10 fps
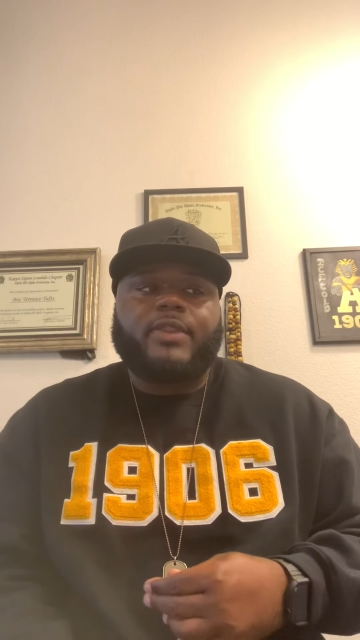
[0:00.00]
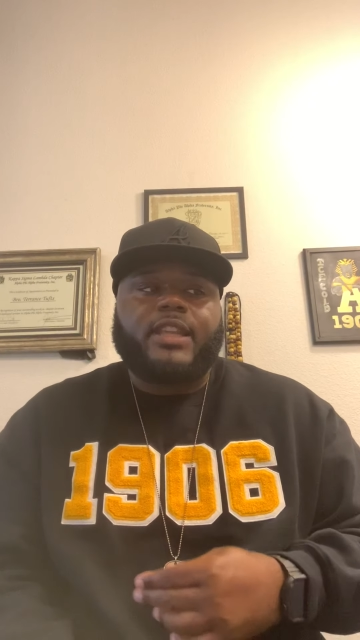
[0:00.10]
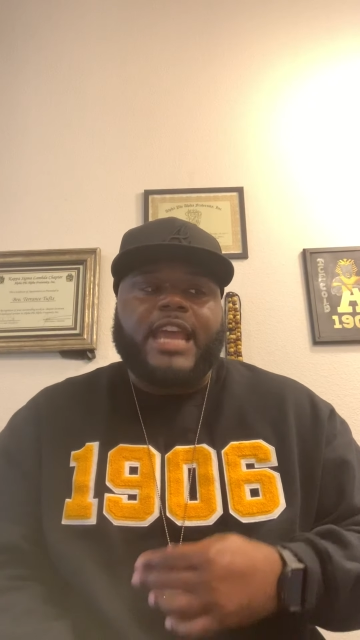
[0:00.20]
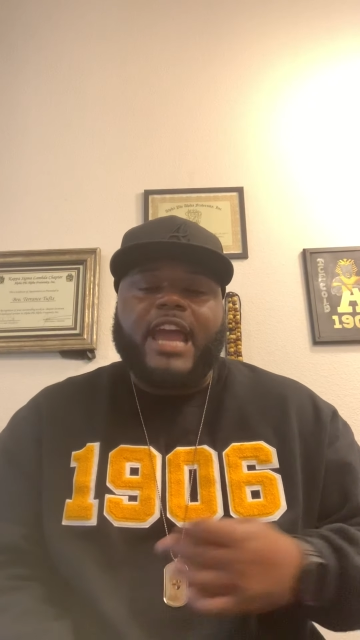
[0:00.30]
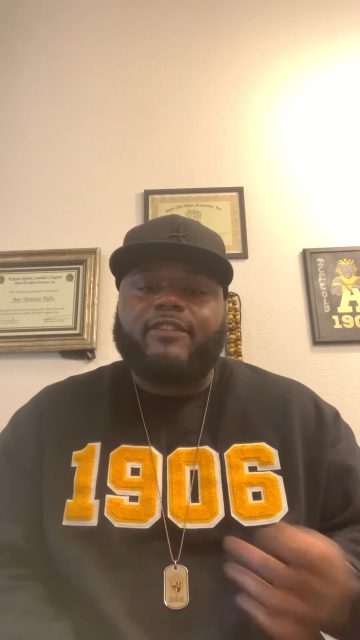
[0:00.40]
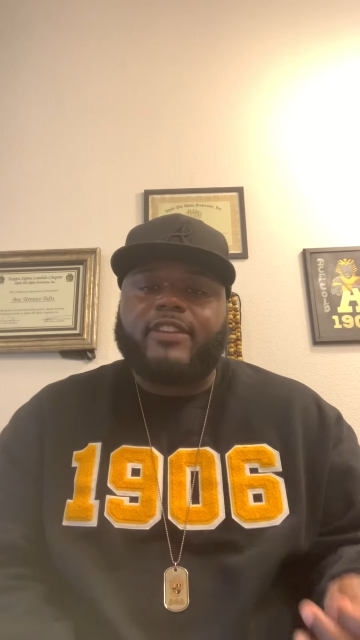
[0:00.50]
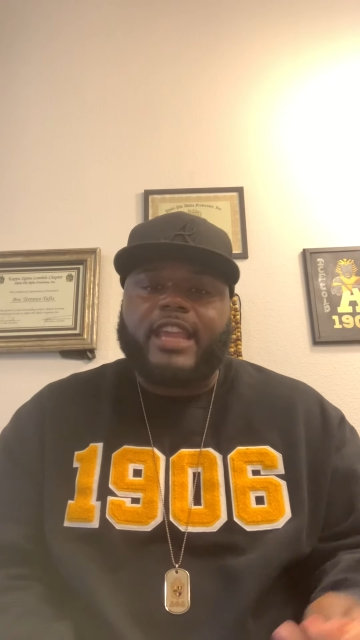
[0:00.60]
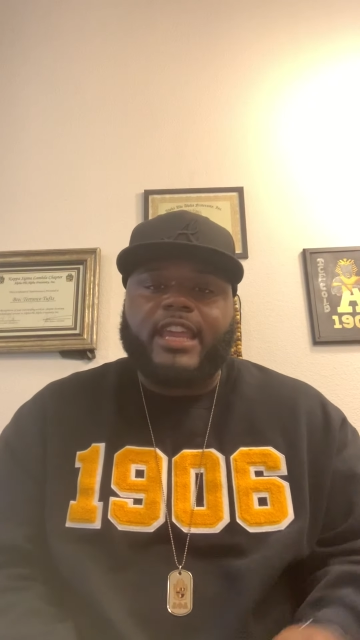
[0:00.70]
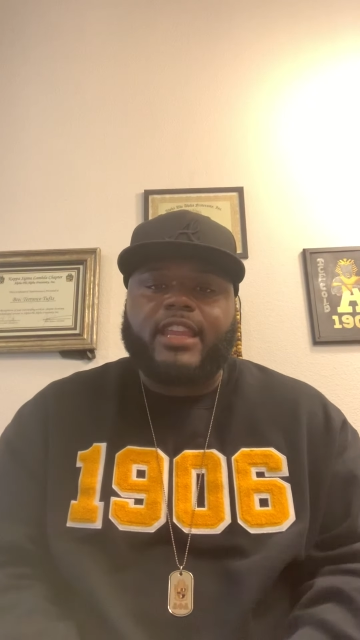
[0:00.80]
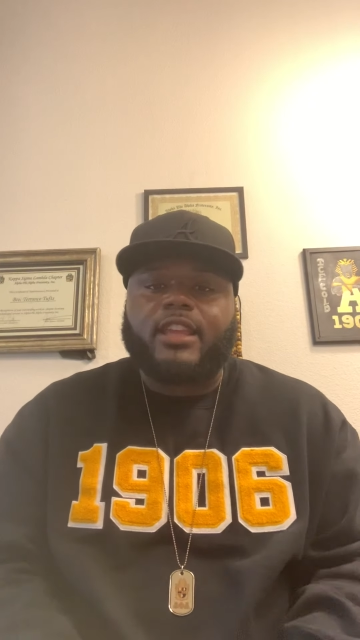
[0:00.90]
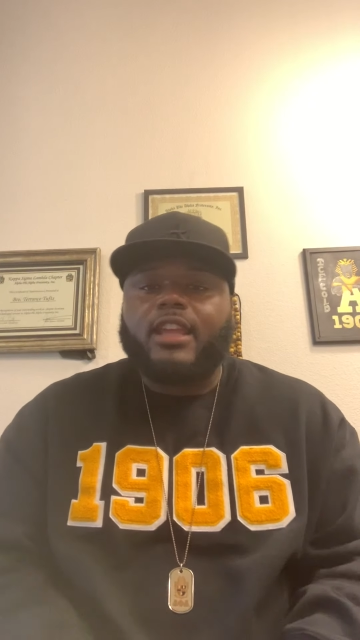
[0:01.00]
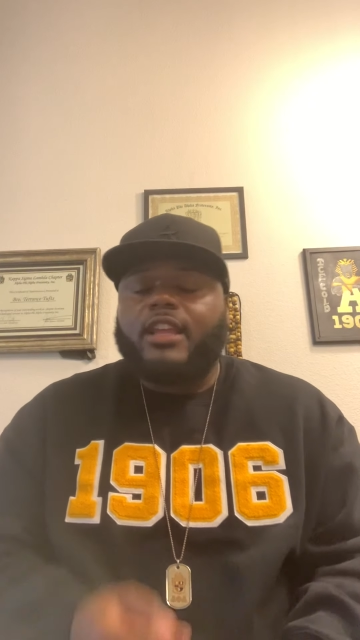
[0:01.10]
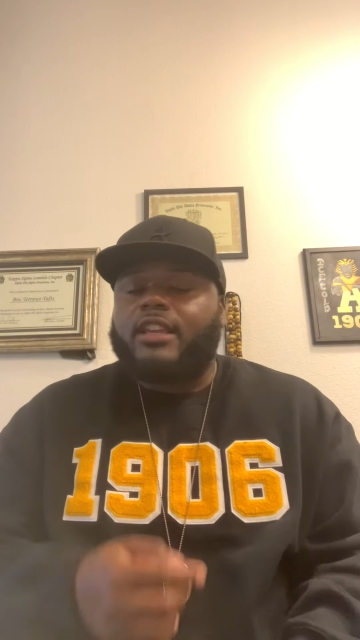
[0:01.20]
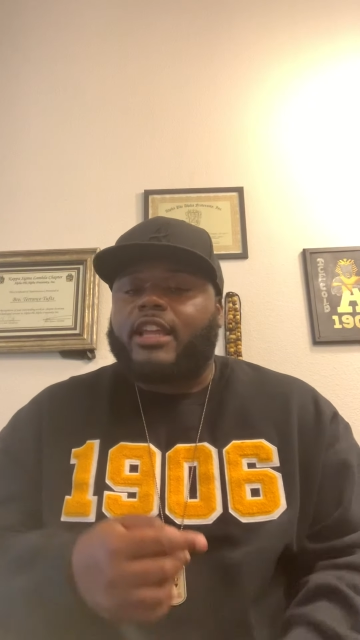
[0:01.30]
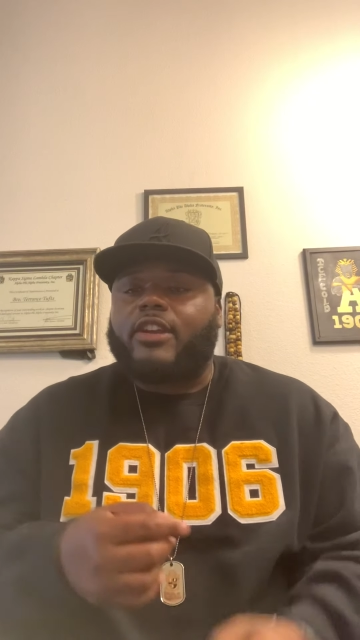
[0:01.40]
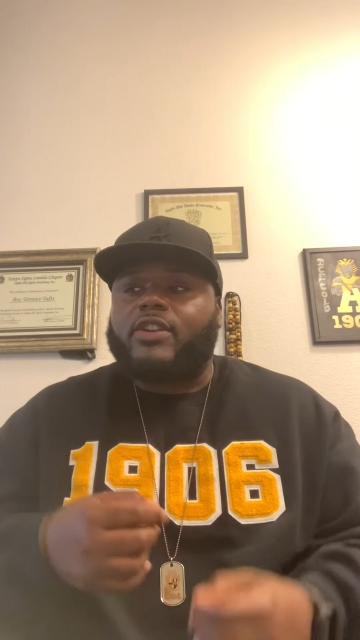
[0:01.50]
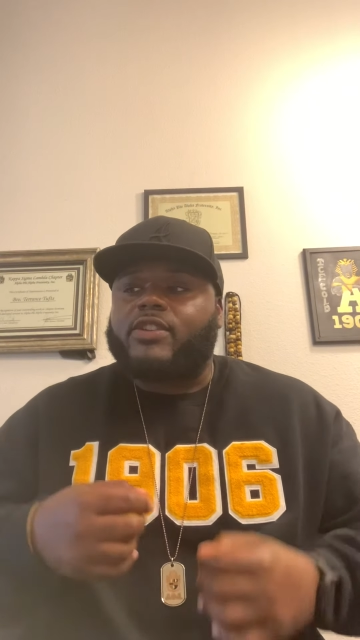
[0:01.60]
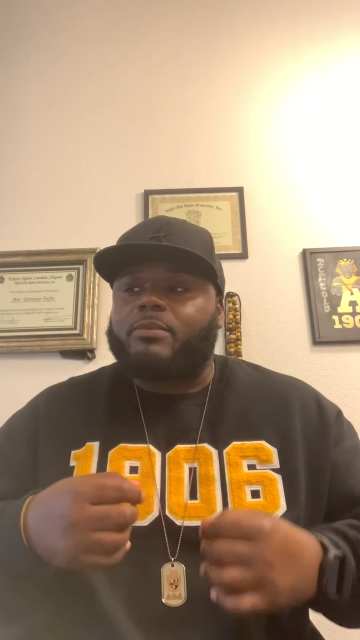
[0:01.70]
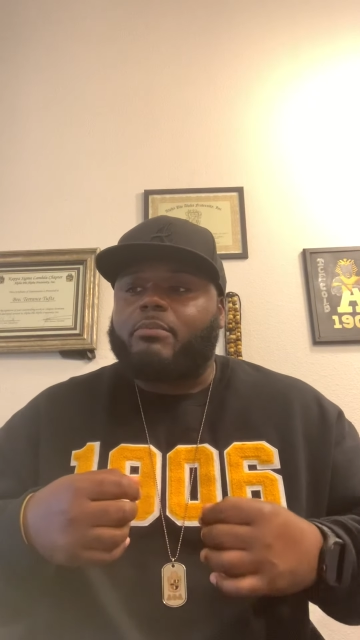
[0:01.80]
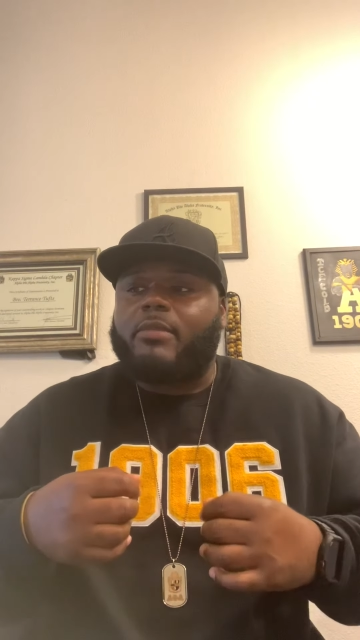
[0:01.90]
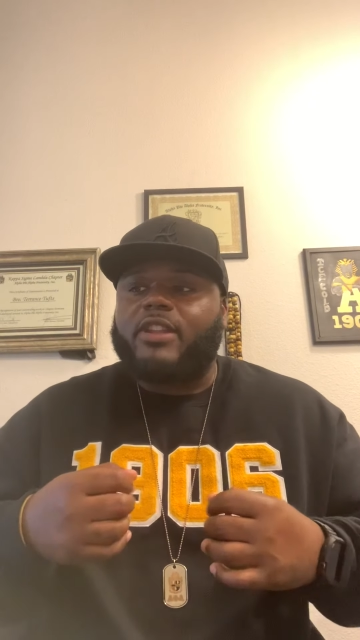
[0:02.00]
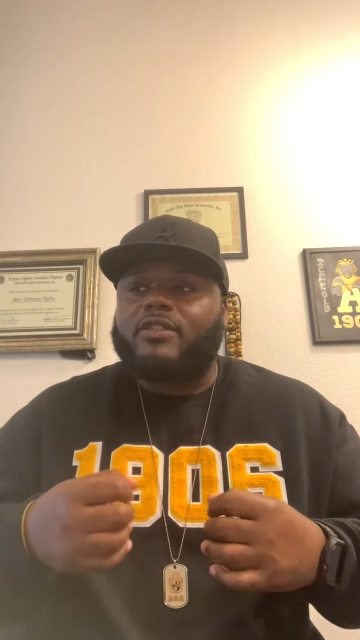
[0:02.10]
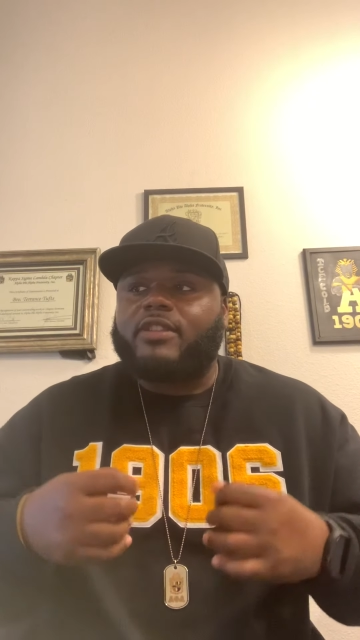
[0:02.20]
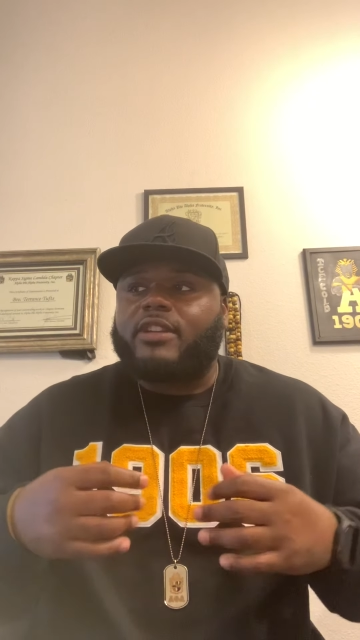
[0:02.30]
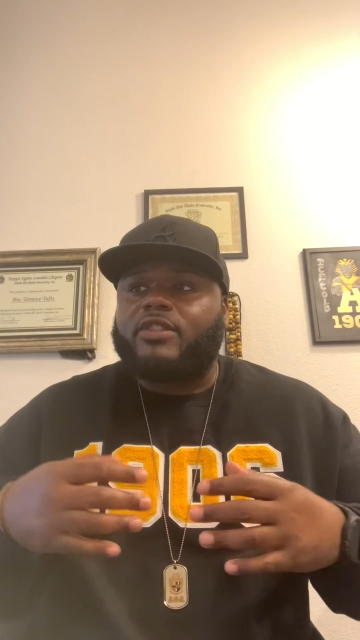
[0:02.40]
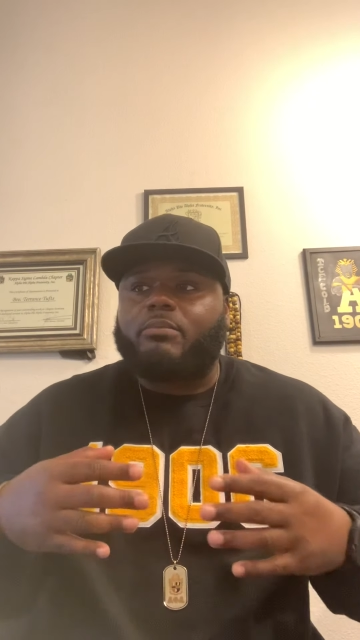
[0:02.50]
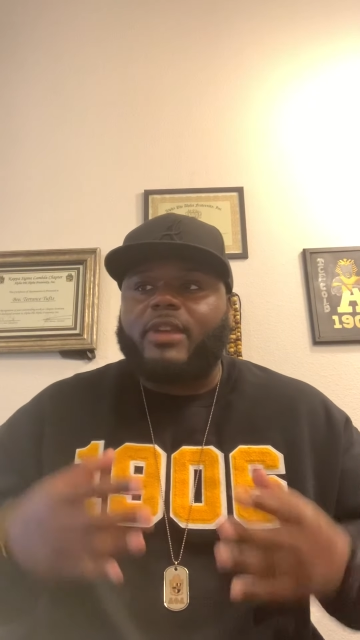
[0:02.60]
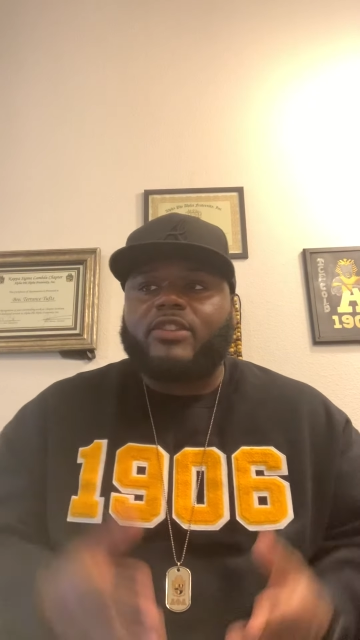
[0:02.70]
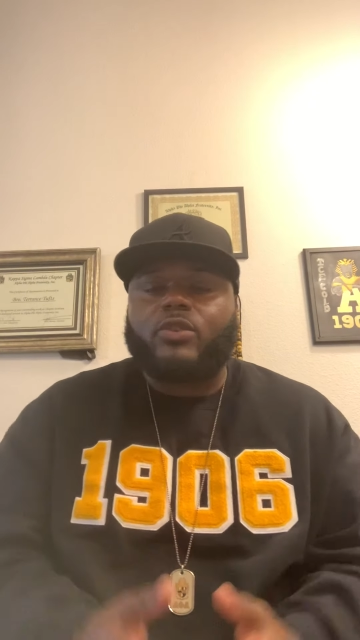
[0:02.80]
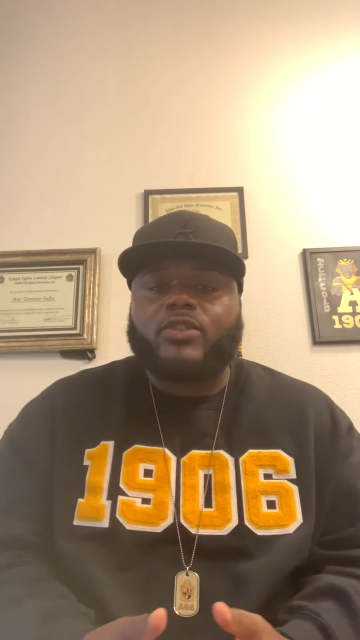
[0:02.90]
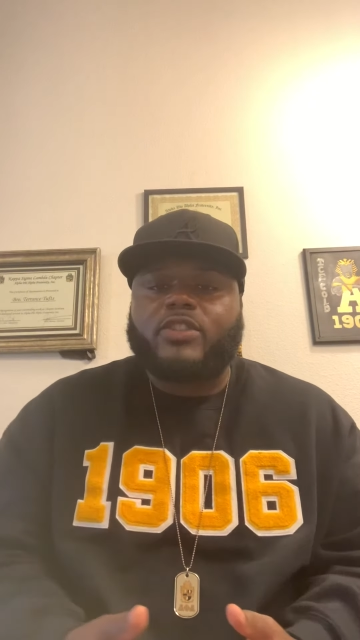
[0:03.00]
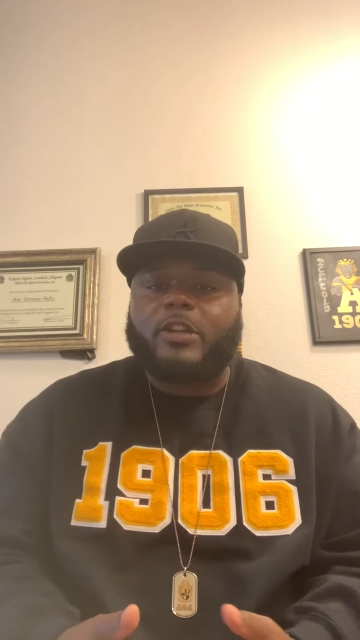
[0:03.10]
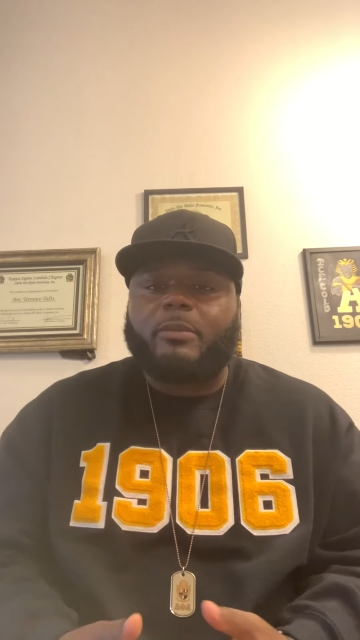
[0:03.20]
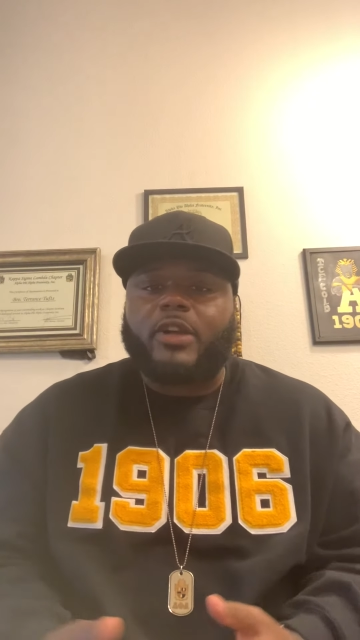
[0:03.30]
advocating, there's mentorship,